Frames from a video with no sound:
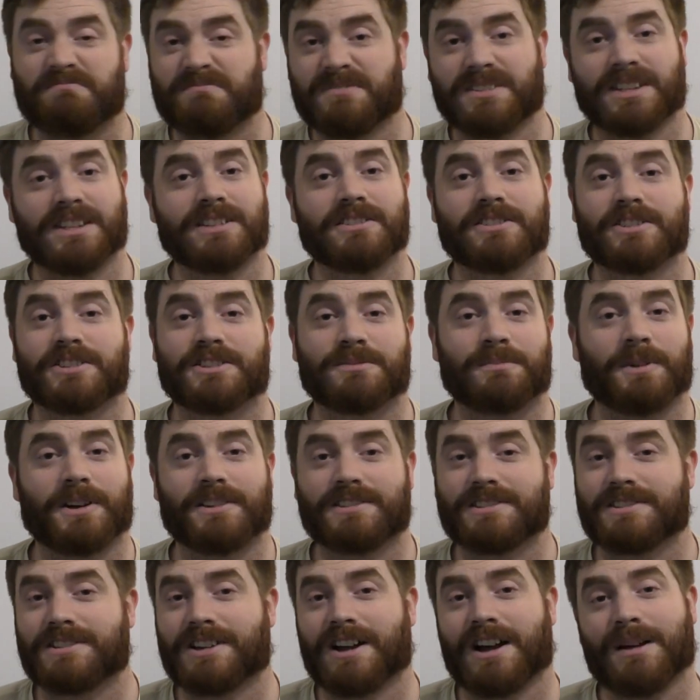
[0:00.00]
thing just to
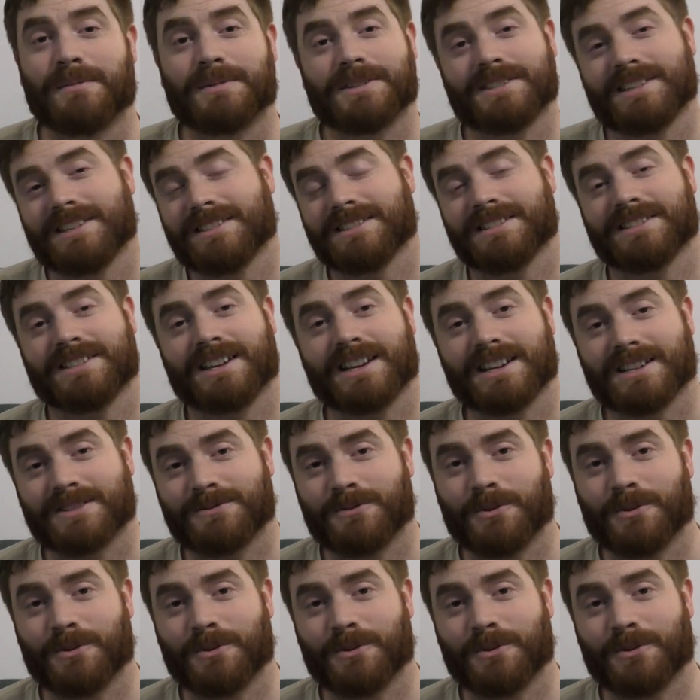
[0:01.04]
pass the time. It says it takes